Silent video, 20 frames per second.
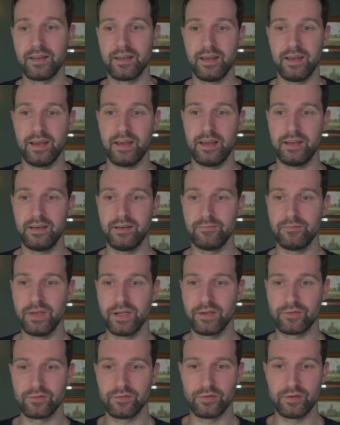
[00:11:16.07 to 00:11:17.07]
and make
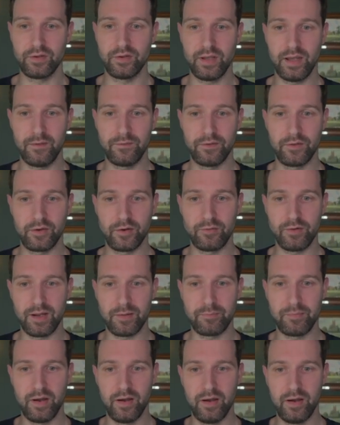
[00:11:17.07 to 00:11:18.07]
sure that you have the correct
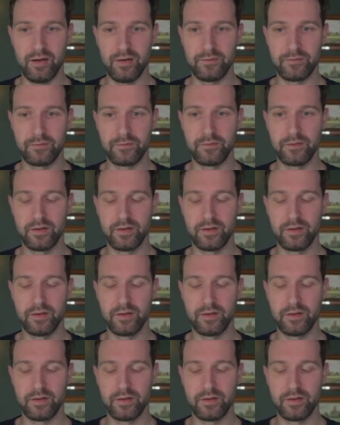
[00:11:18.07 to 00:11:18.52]
path.